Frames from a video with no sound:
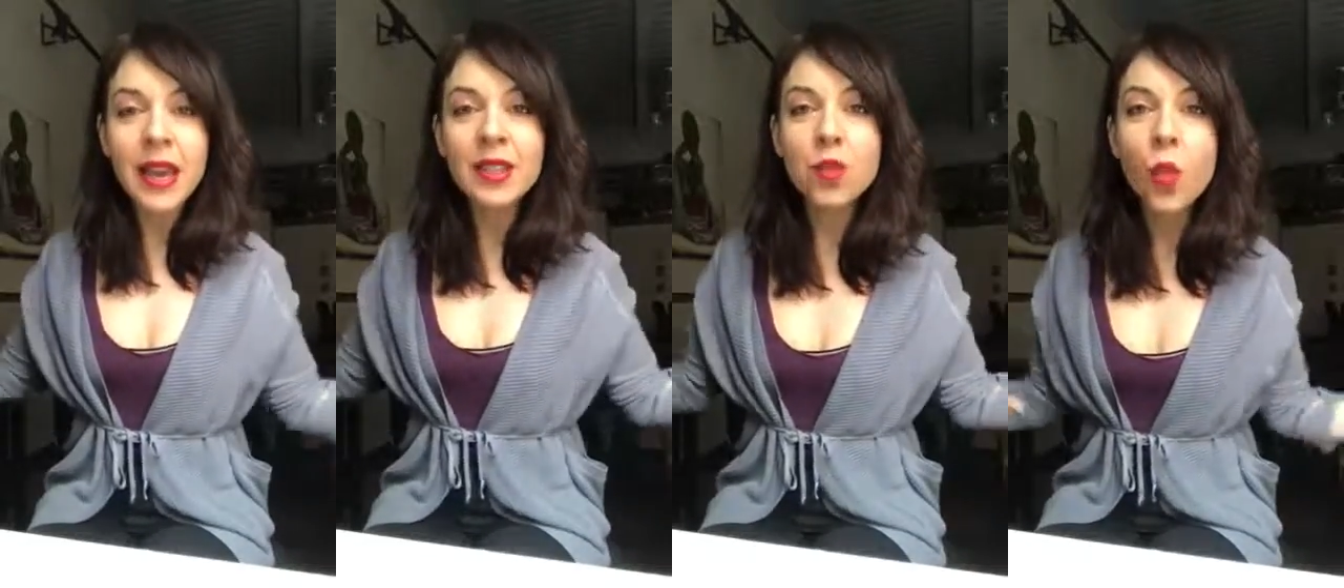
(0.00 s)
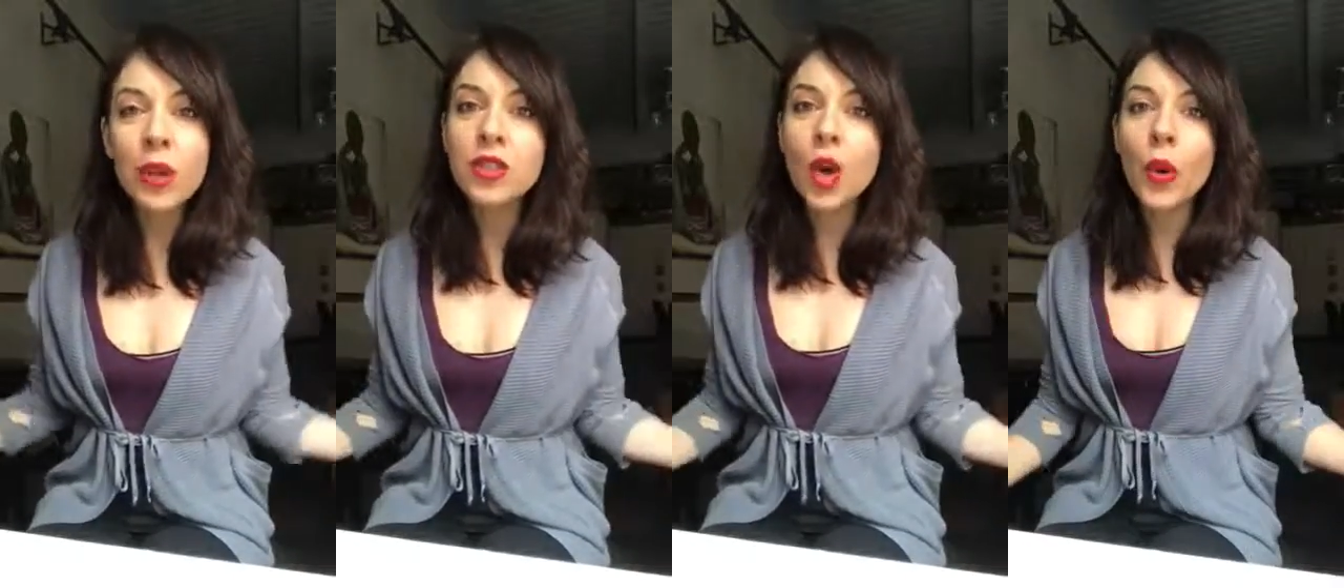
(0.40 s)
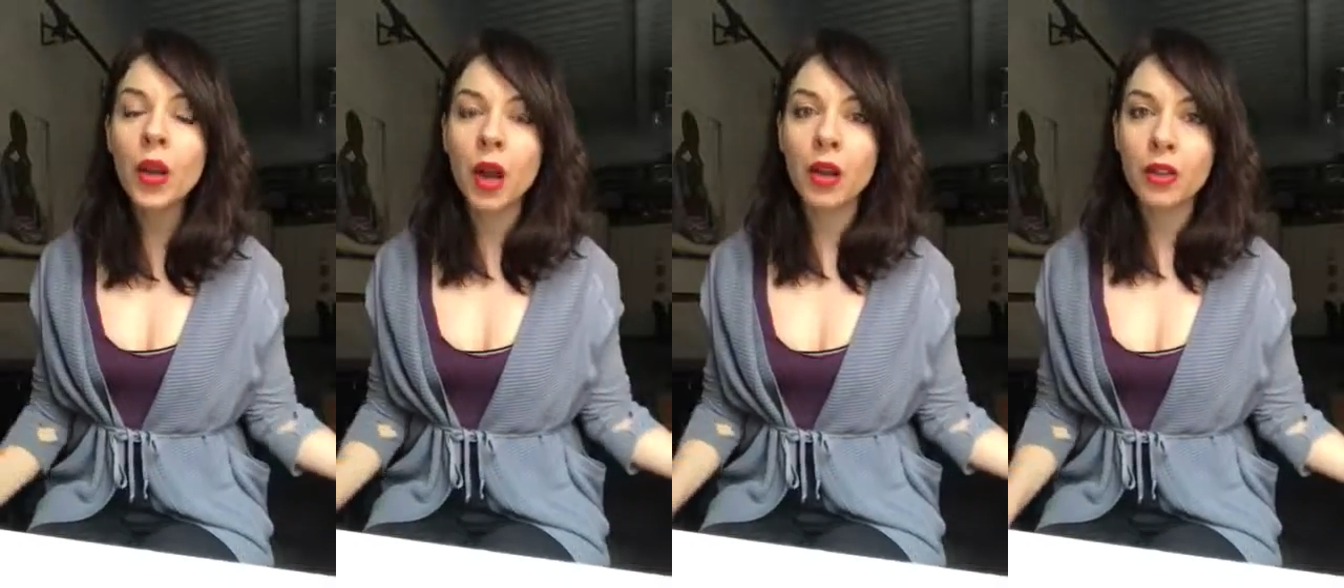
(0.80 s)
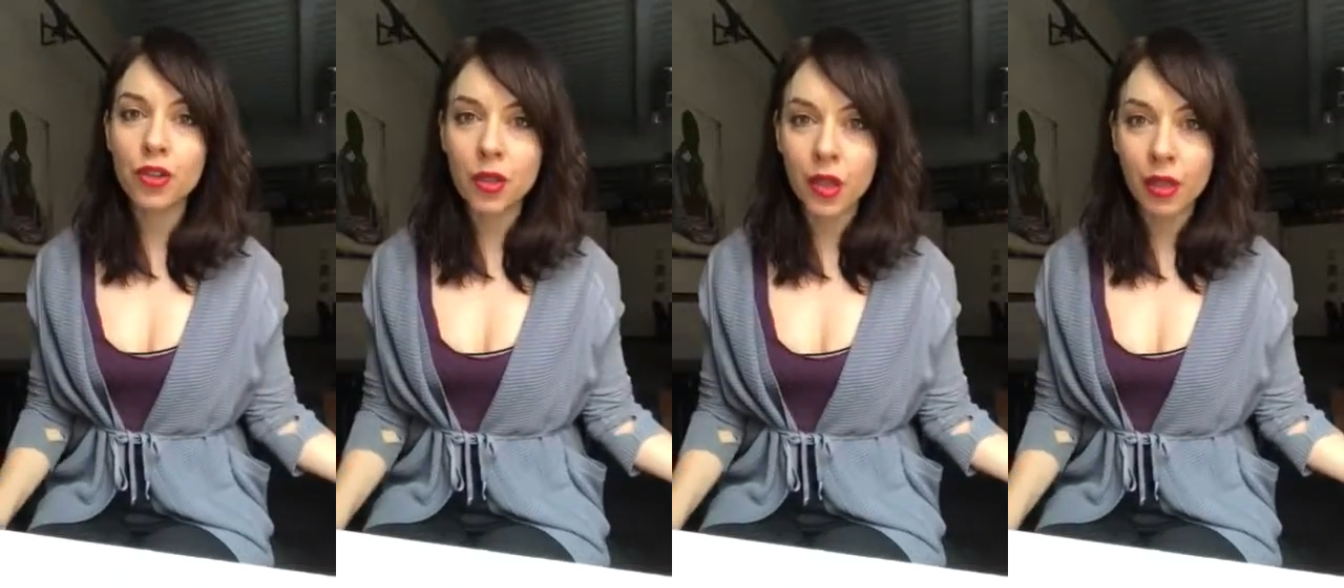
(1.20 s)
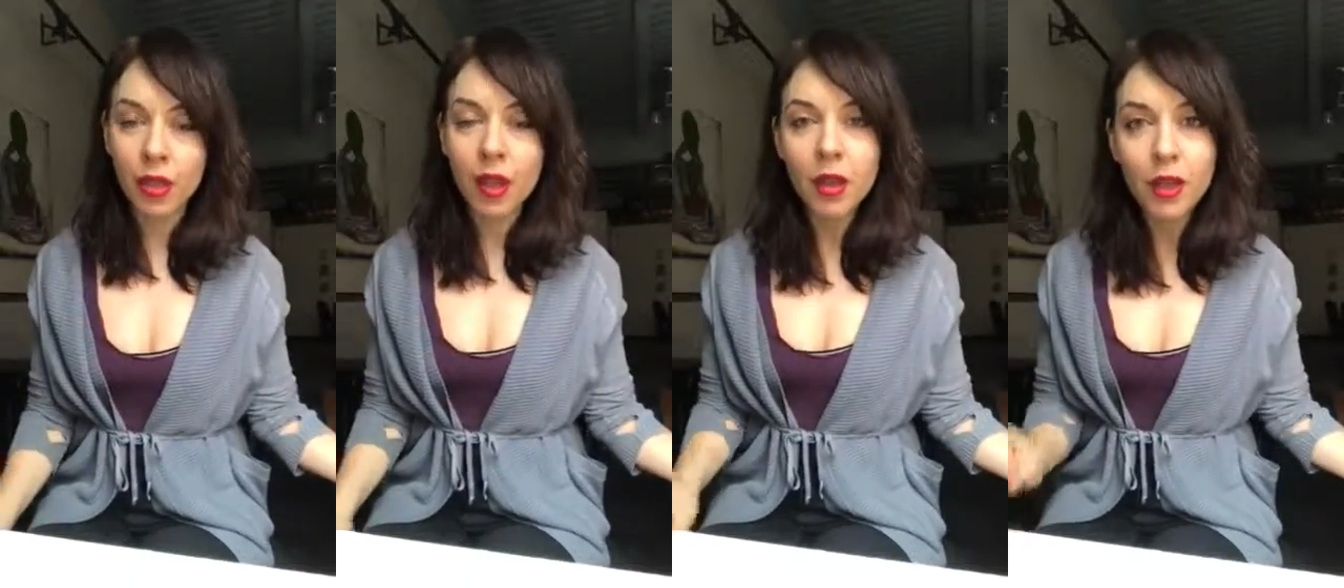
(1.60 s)
it's what's going on underneath,
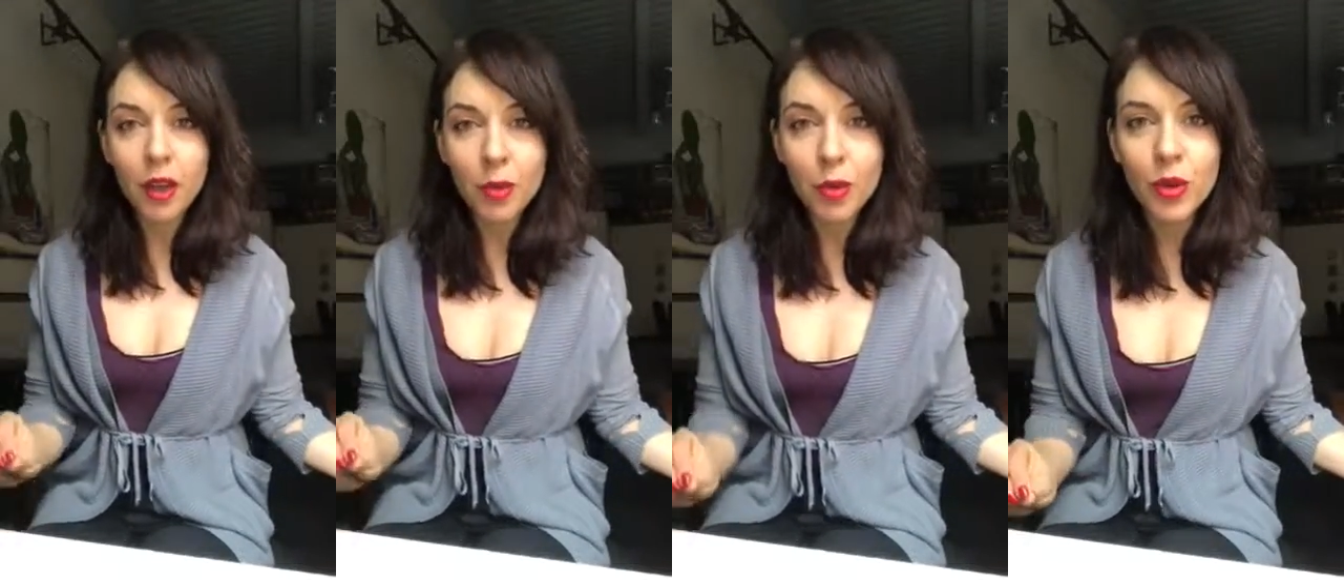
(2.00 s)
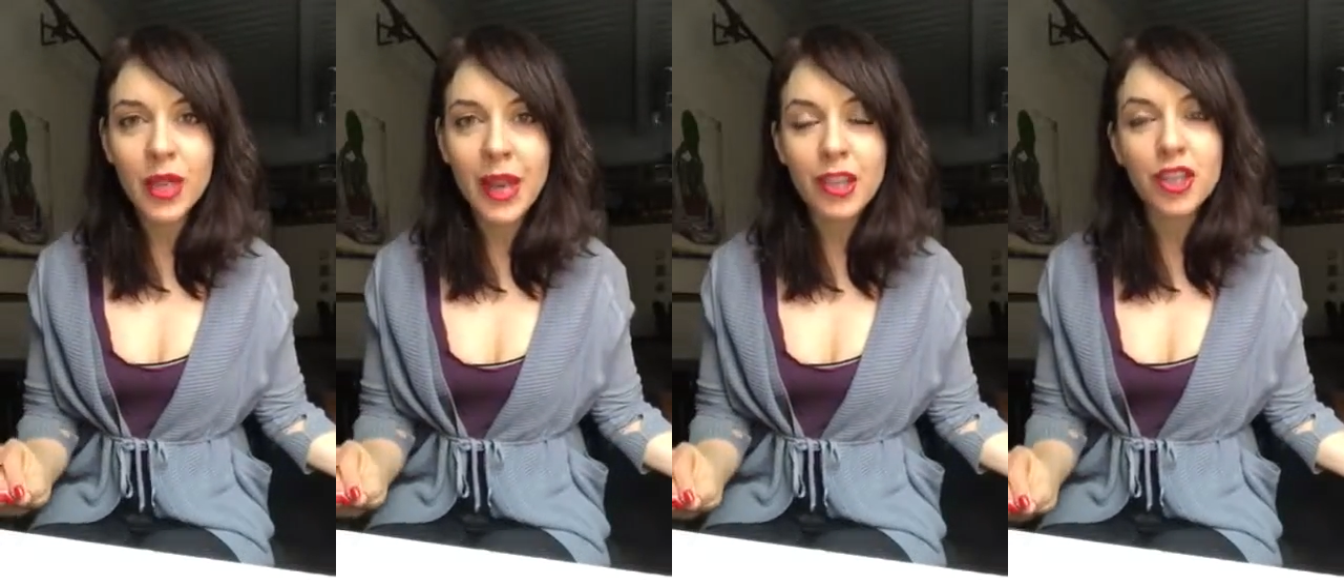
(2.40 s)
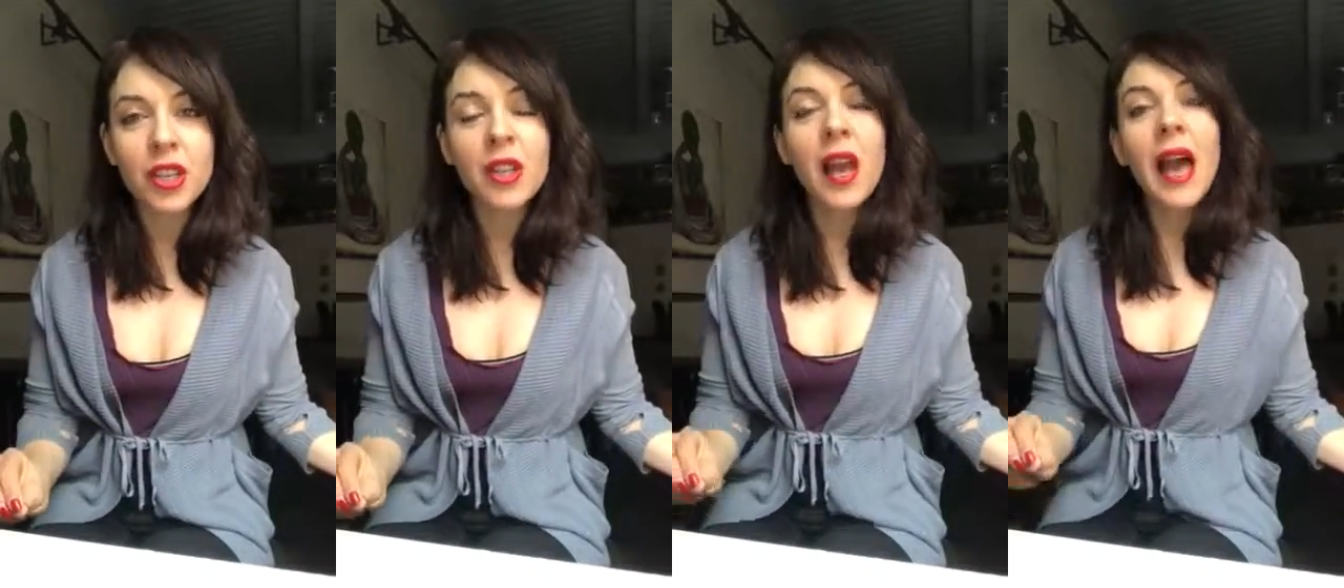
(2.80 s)
the communication,